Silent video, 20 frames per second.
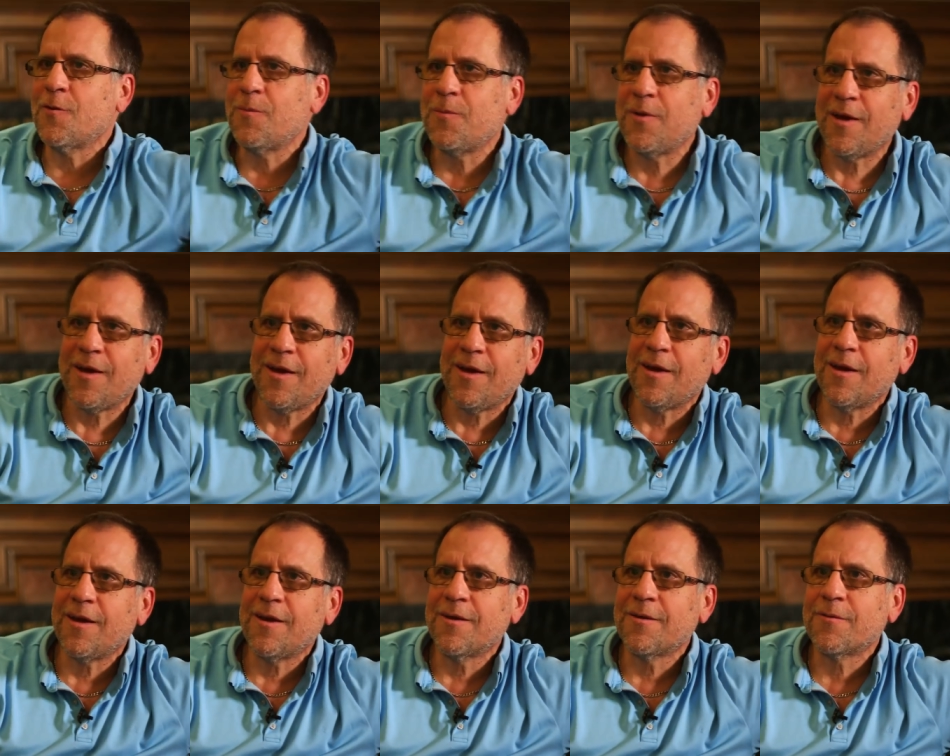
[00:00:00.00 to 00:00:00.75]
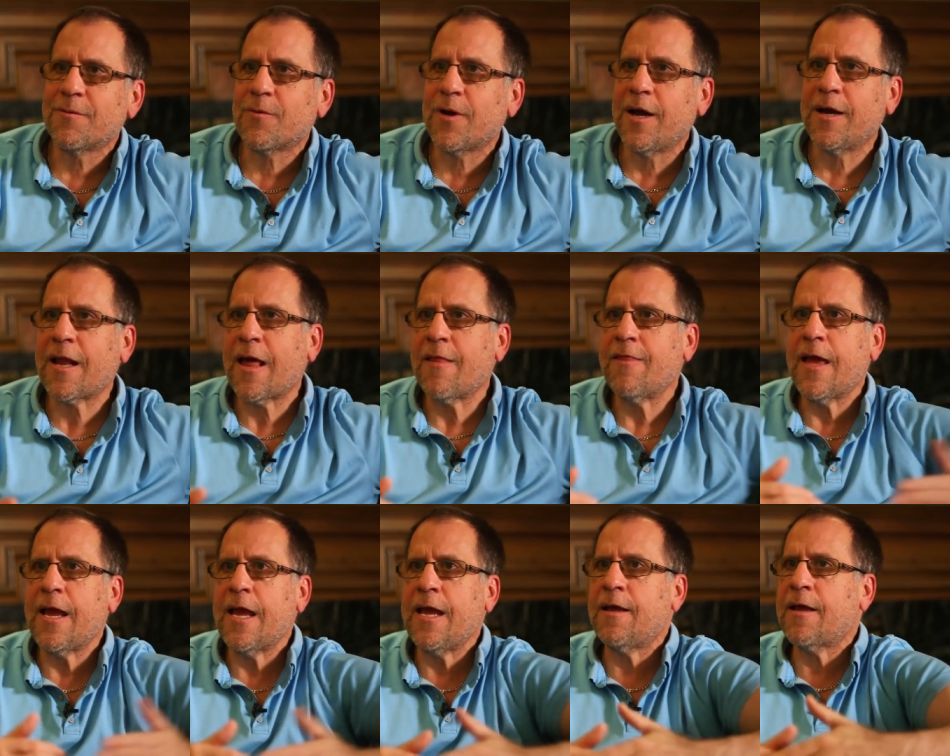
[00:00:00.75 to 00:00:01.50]
to be, right?
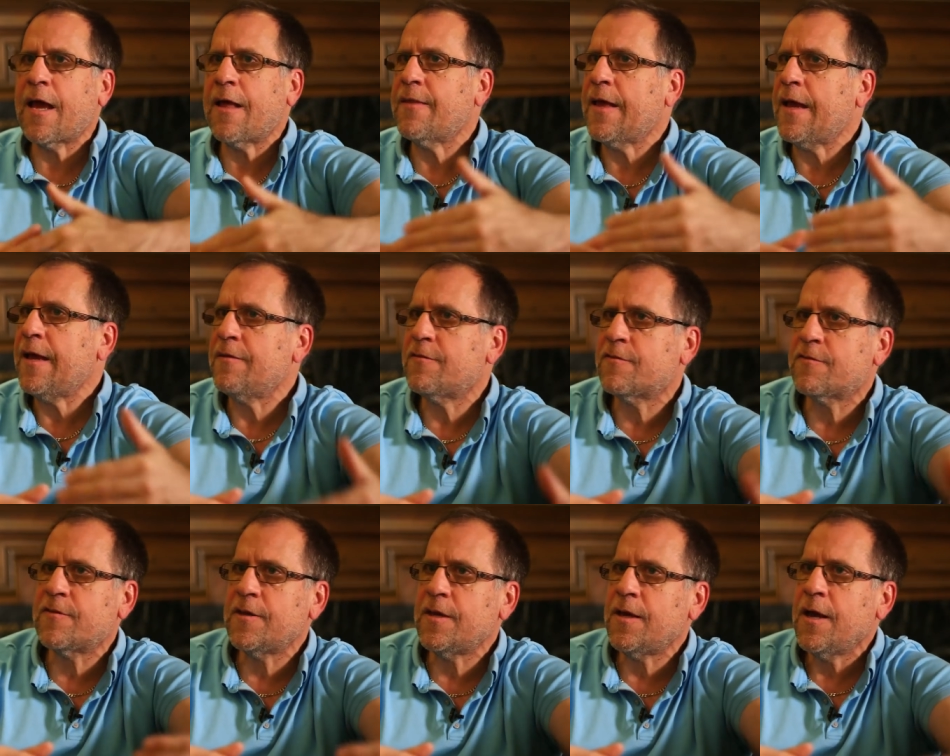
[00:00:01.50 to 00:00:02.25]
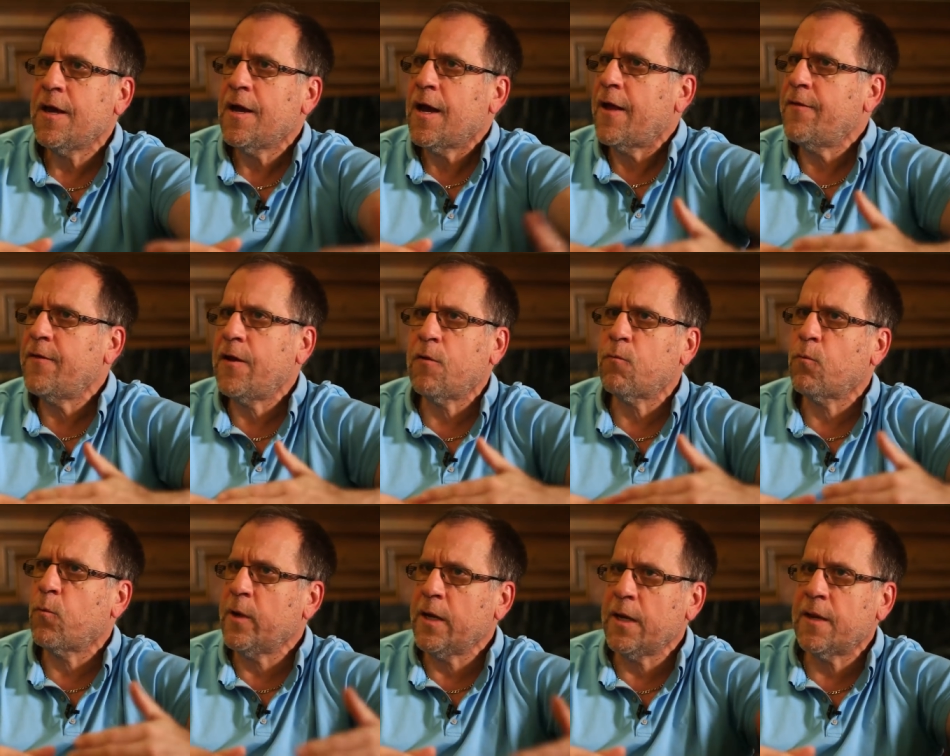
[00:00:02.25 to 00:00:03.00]
And they, and they see, and they're
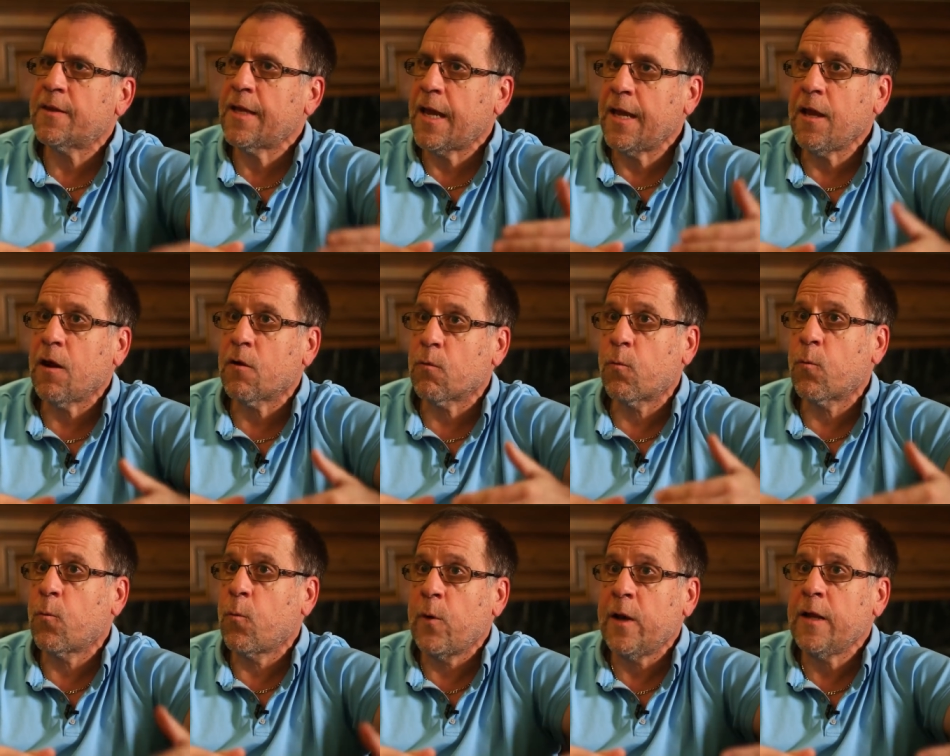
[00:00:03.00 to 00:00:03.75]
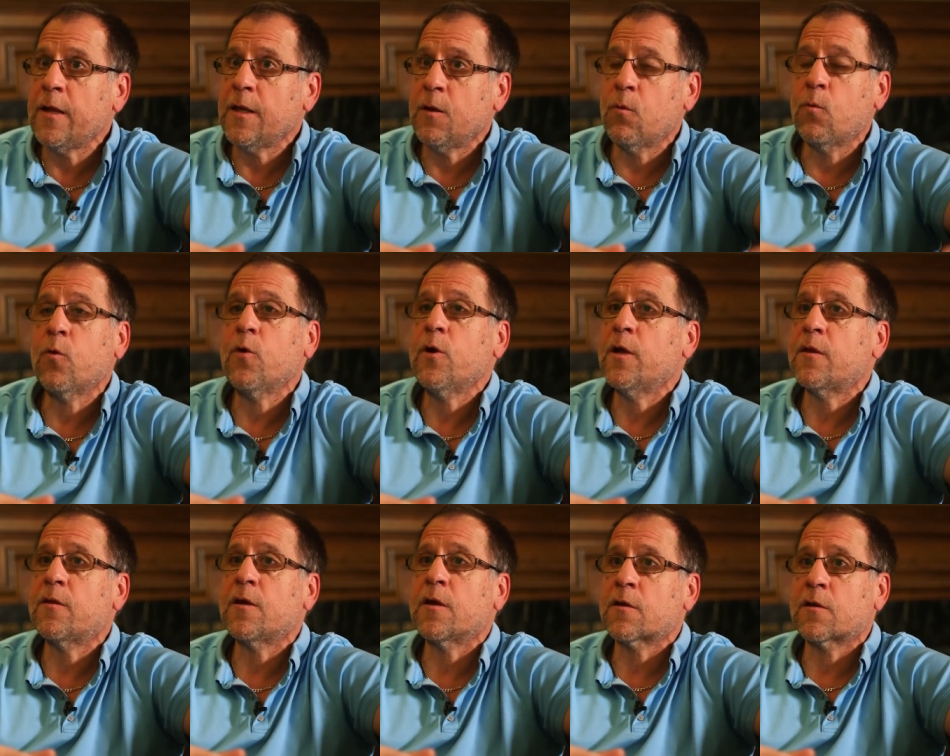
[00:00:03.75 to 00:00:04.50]
re, they are really
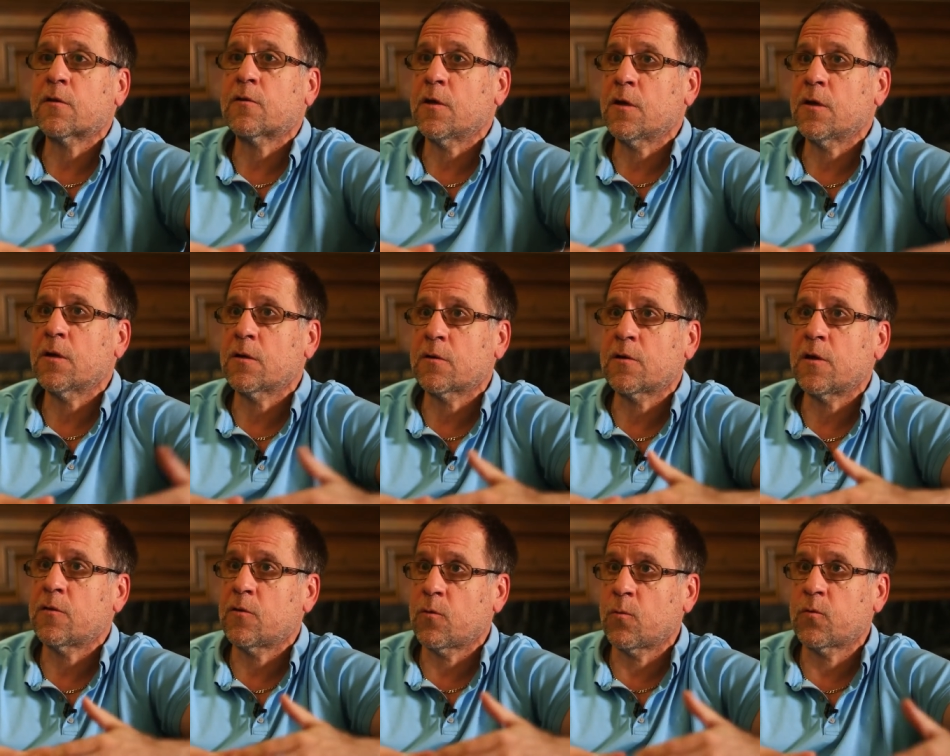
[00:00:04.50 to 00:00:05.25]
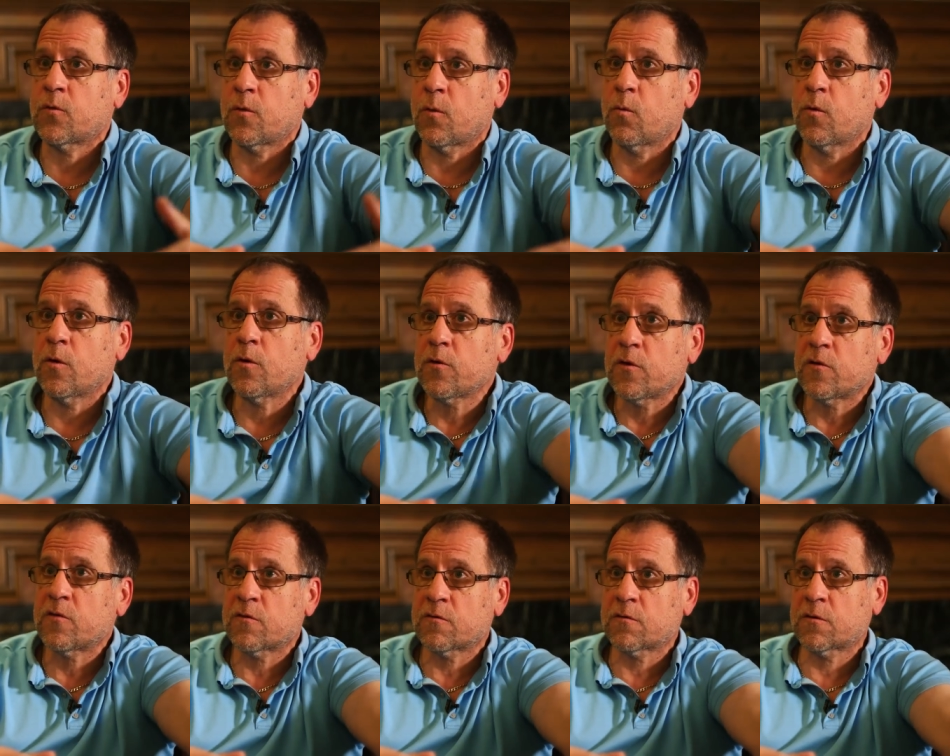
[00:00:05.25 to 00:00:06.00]
worried that, they're, that the, the world
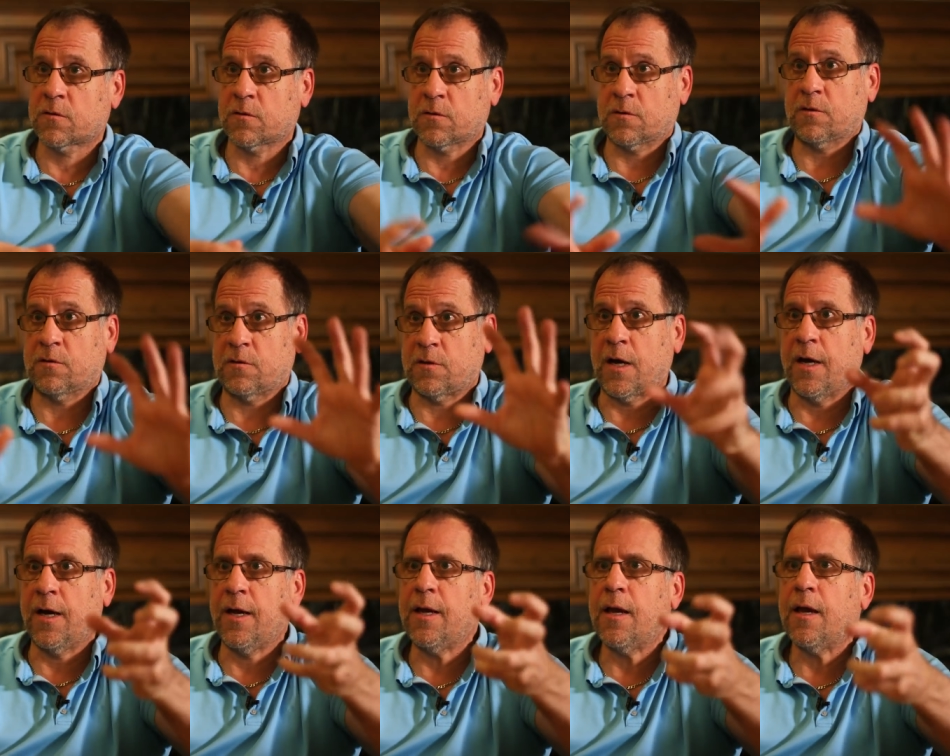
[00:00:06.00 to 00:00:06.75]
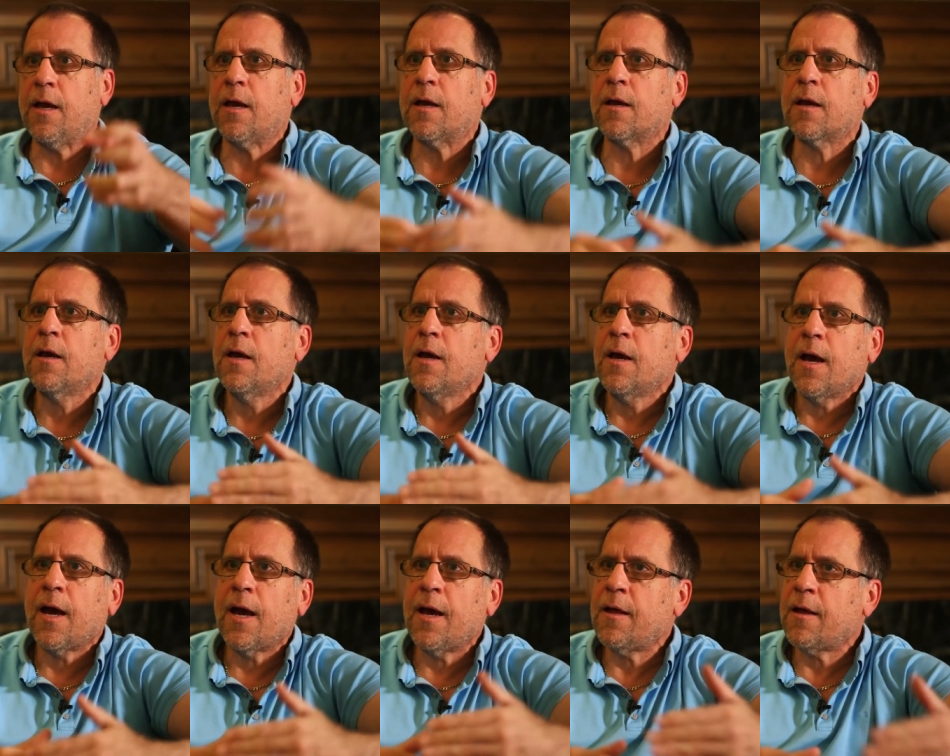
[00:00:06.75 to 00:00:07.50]
is dying,
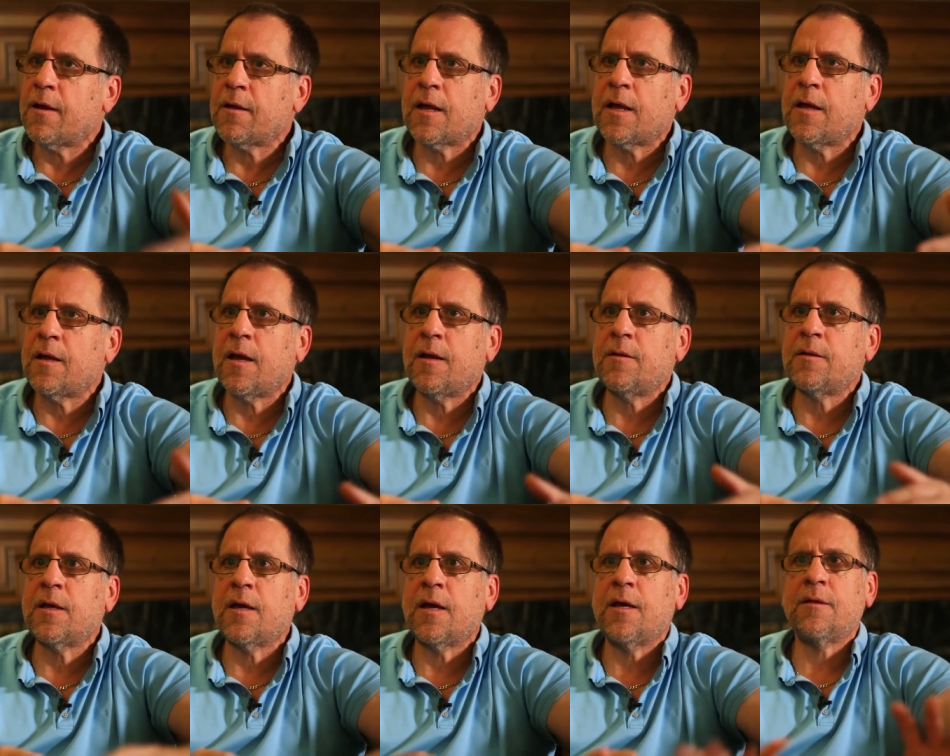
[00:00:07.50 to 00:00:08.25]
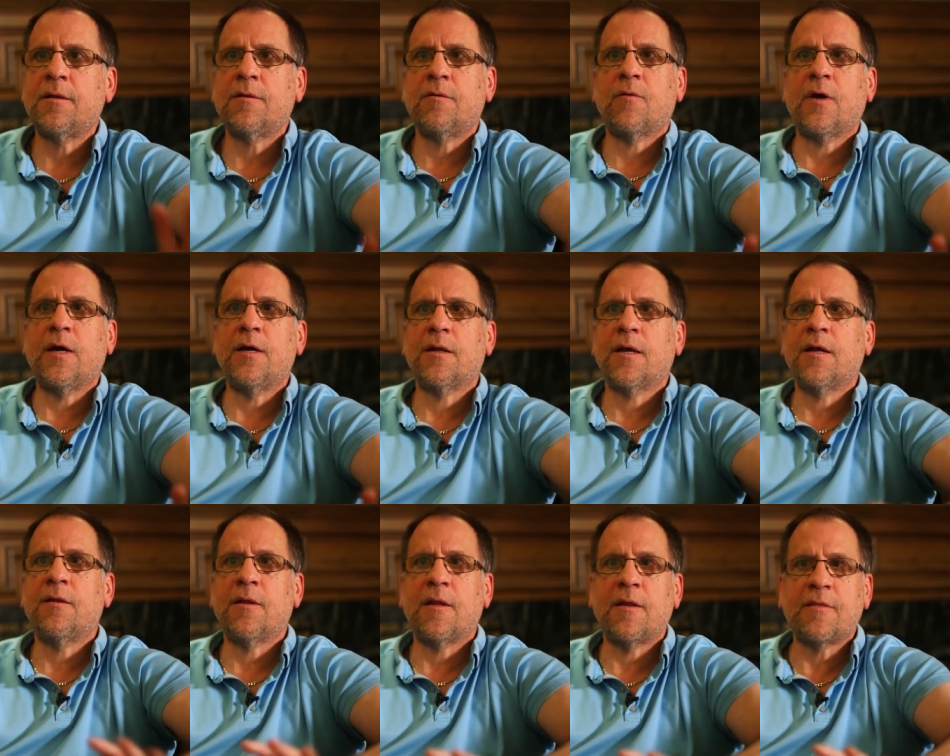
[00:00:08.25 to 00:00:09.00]
and, and, and, right?
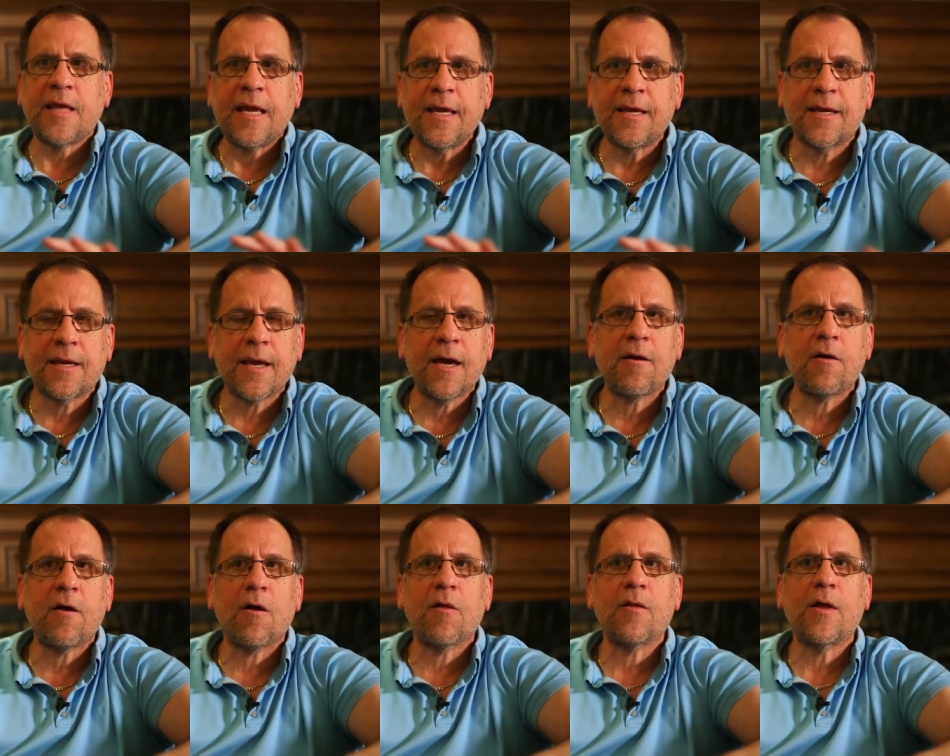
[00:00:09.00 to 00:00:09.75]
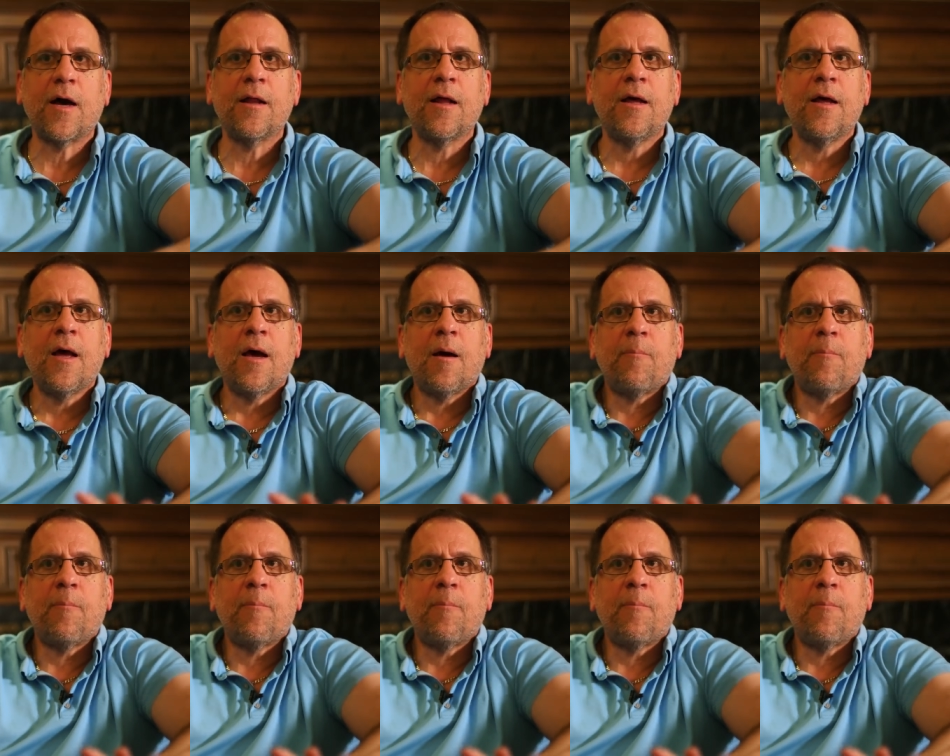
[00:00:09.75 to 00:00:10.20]
And they get all that.